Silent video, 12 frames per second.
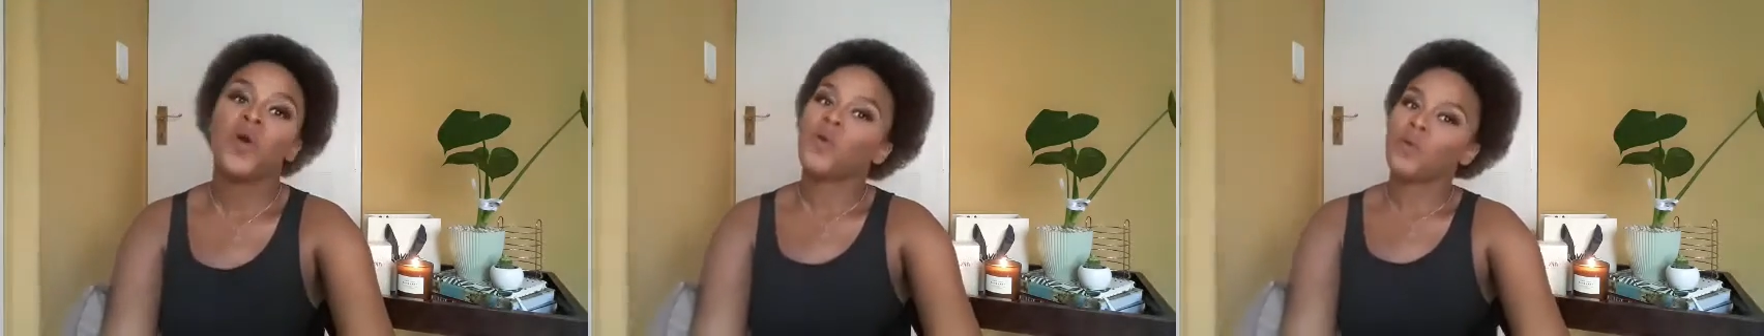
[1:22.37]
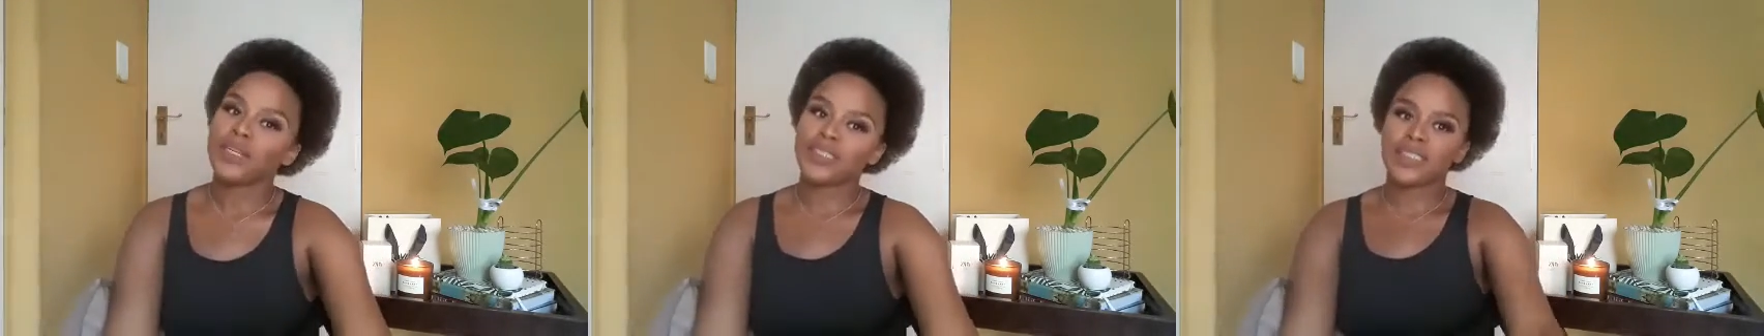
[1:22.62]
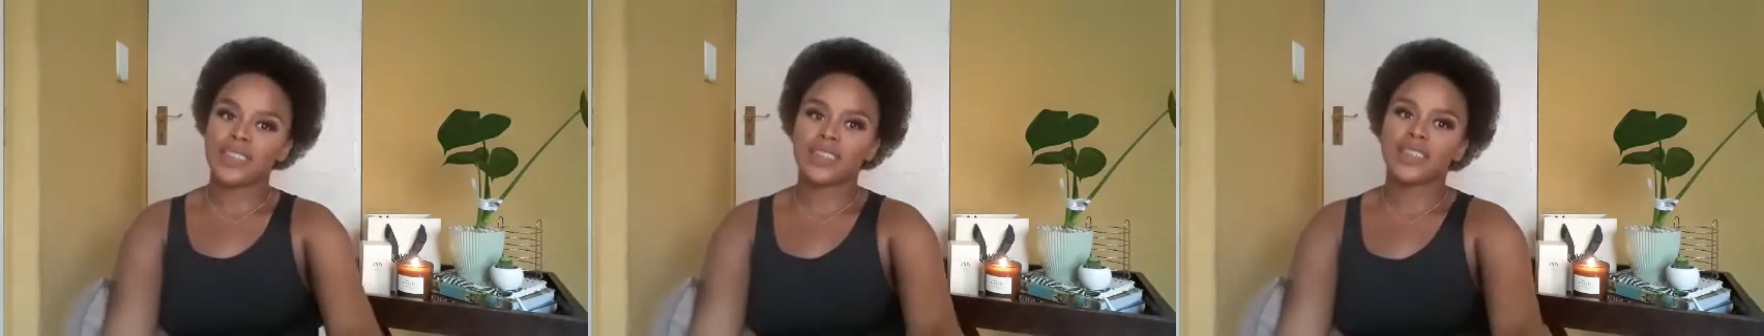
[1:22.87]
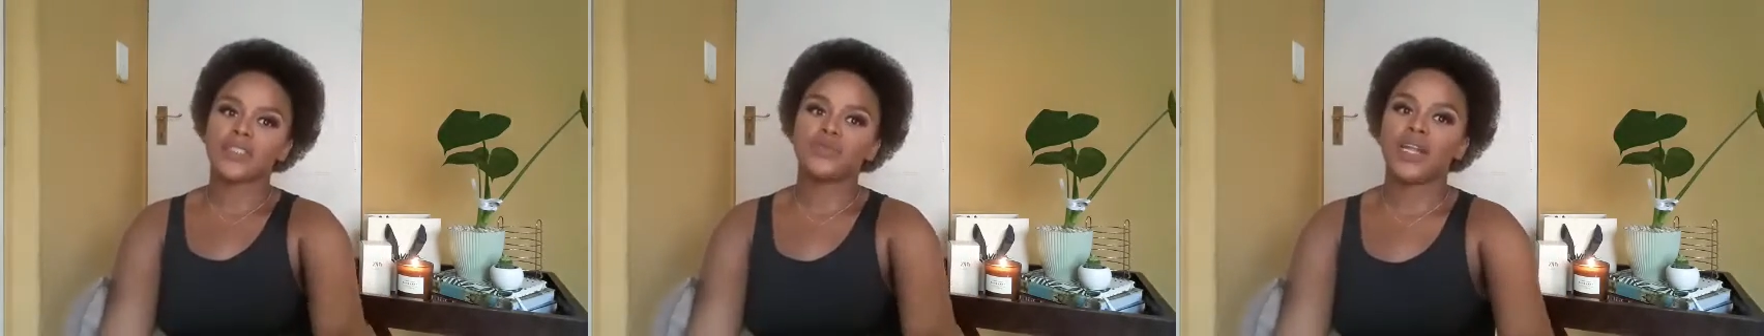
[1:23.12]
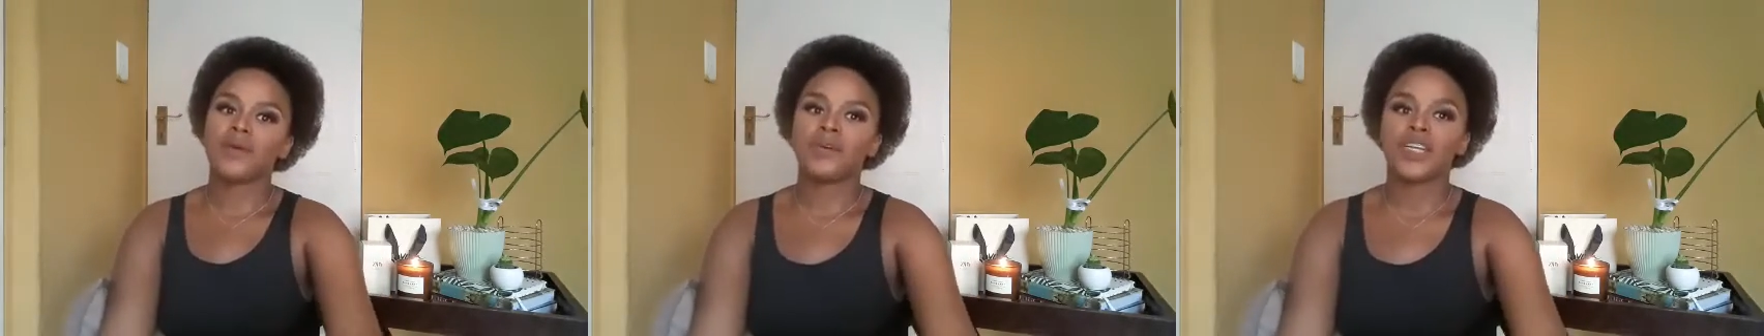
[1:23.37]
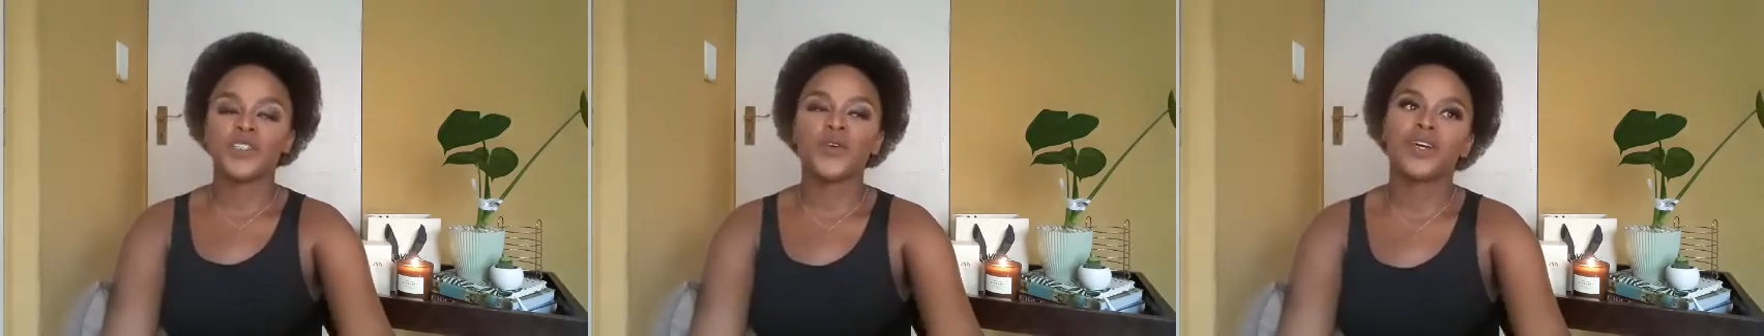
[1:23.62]
which is what I'm going
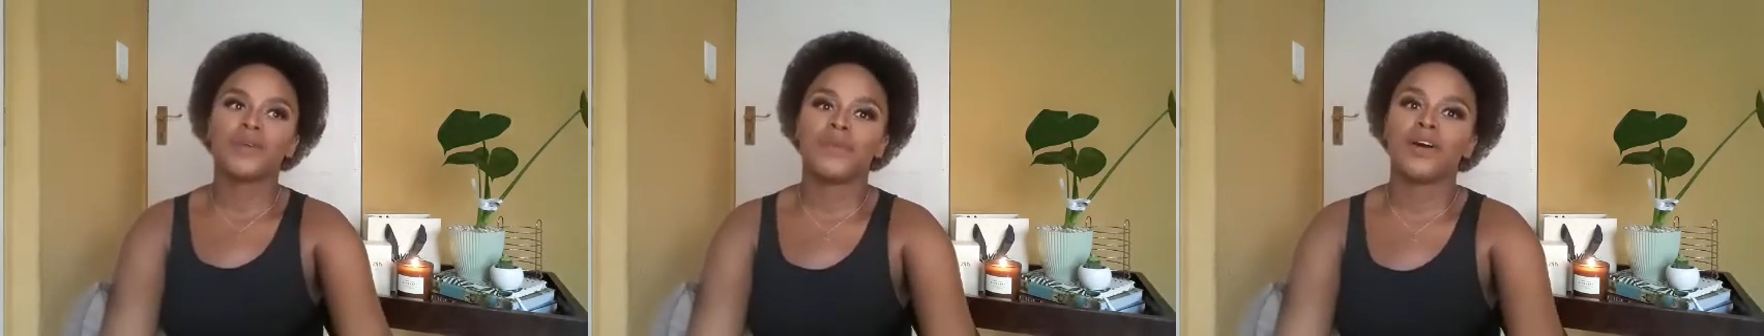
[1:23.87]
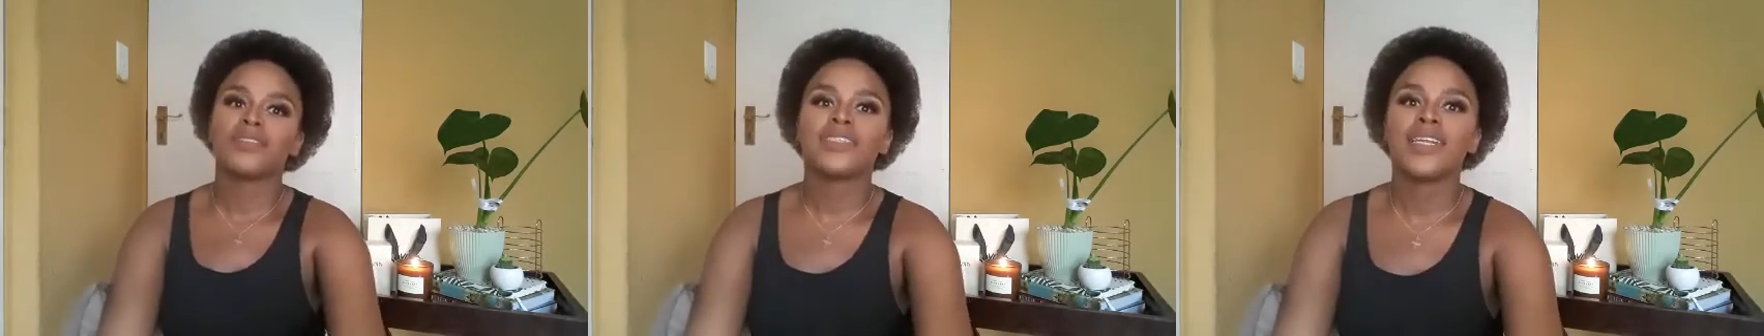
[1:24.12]
to talk about.